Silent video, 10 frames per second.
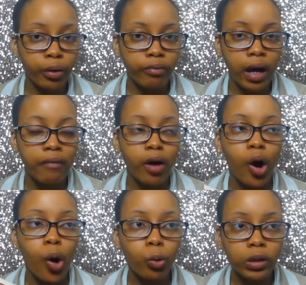3.5
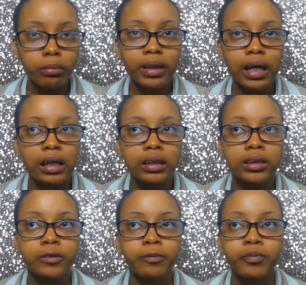only
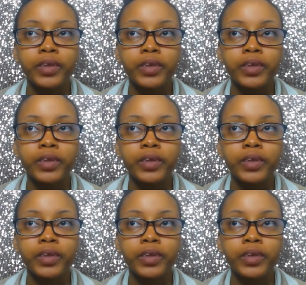because